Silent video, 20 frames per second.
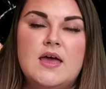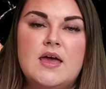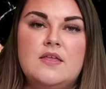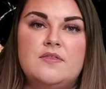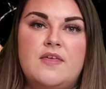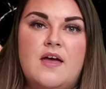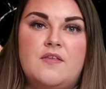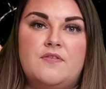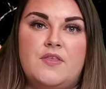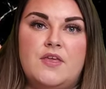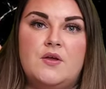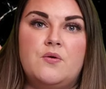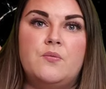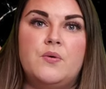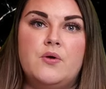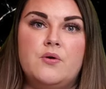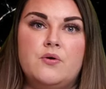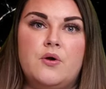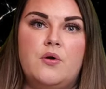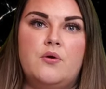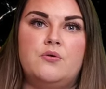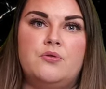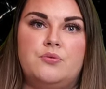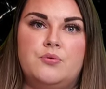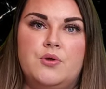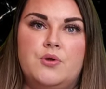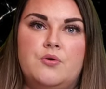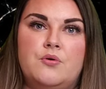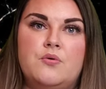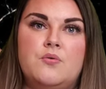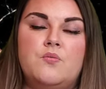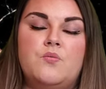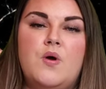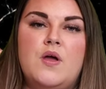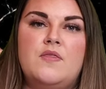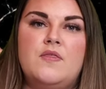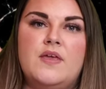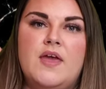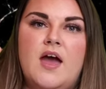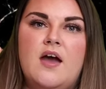that they will go through when
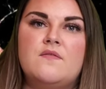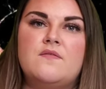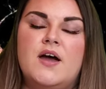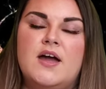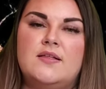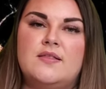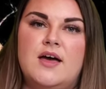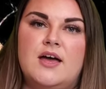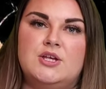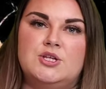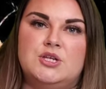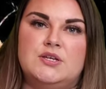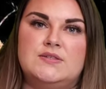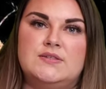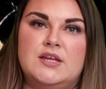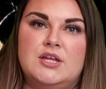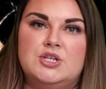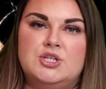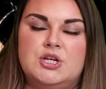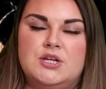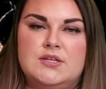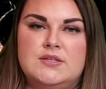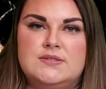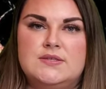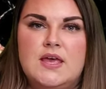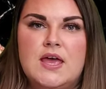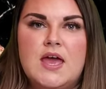they have eyelash extensions.